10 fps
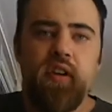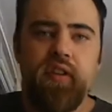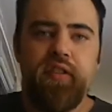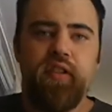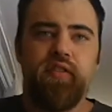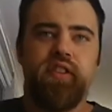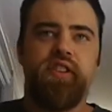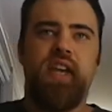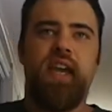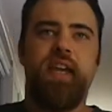so
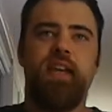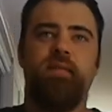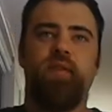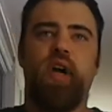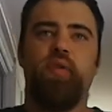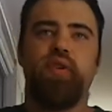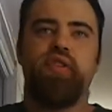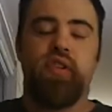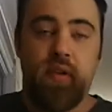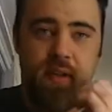today I'm going
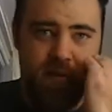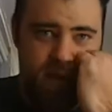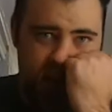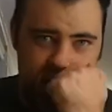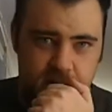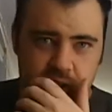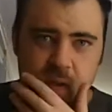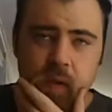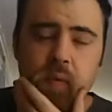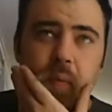to
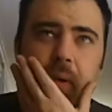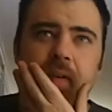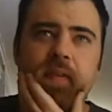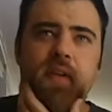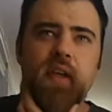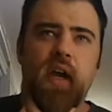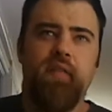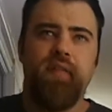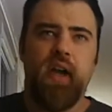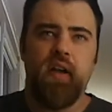continue with the
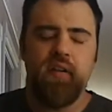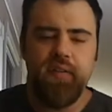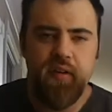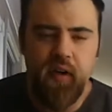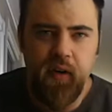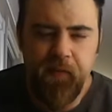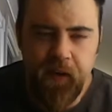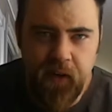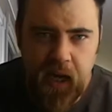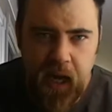um, Alice
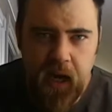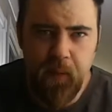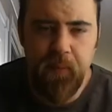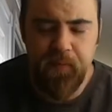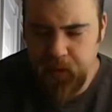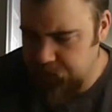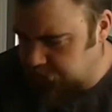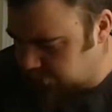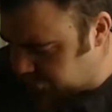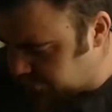Cooper album
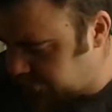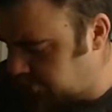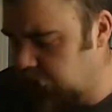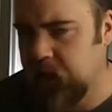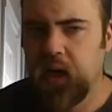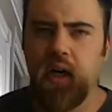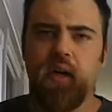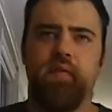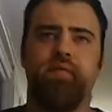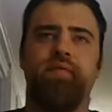reviews.
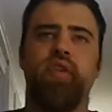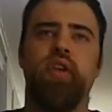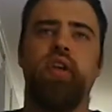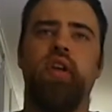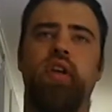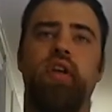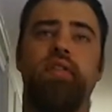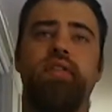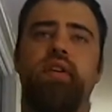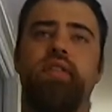Um,
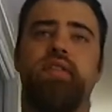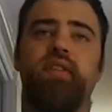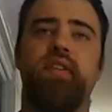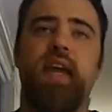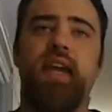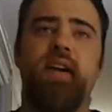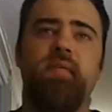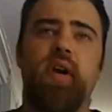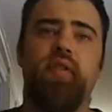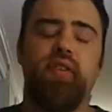so today
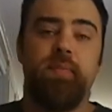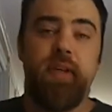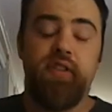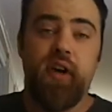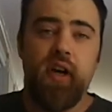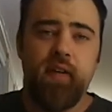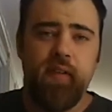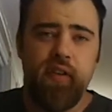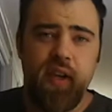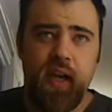I'm going to be talking
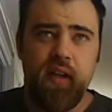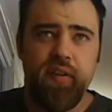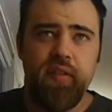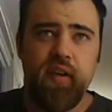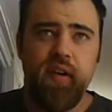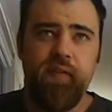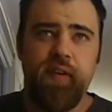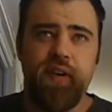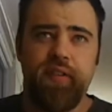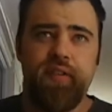about Alice
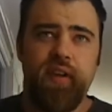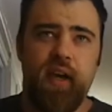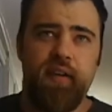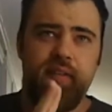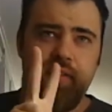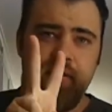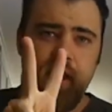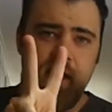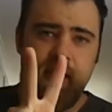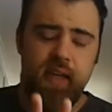Cooper's uh,
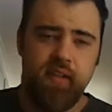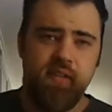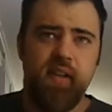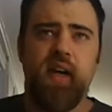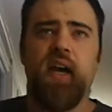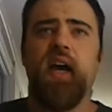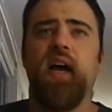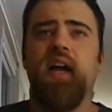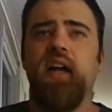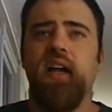second uh,